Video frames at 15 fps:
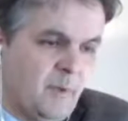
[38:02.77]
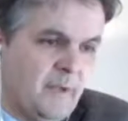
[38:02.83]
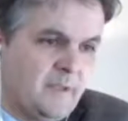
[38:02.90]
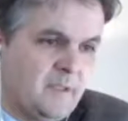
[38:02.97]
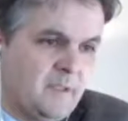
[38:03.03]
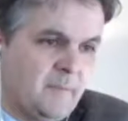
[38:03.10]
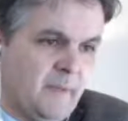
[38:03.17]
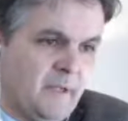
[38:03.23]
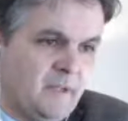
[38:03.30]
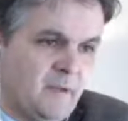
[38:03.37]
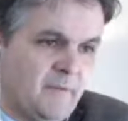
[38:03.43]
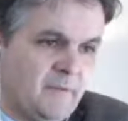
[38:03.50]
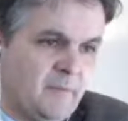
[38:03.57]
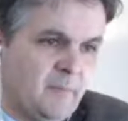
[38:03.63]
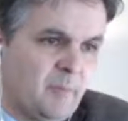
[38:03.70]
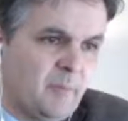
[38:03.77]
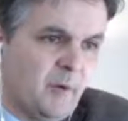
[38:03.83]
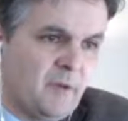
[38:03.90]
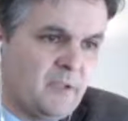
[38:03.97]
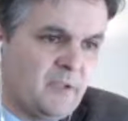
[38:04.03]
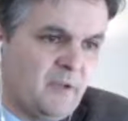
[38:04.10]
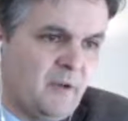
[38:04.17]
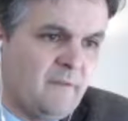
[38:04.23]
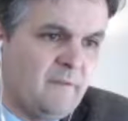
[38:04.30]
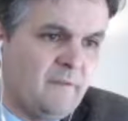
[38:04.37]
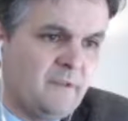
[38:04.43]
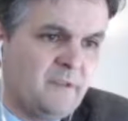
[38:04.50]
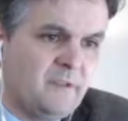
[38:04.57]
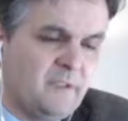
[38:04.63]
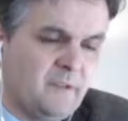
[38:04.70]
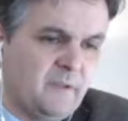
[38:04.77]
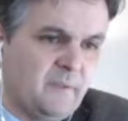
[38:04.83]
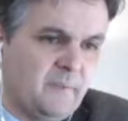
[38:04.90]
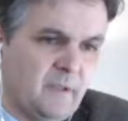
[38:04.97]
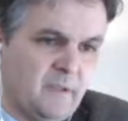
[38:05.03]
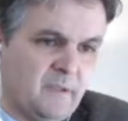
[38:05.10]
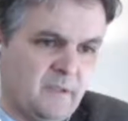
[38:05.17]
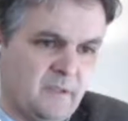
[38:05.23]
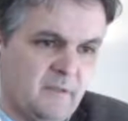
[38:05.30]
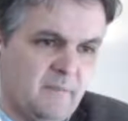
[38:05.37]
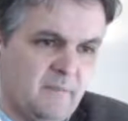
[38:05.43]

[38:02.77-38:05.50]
estimate of the proportion of first-degree murders, the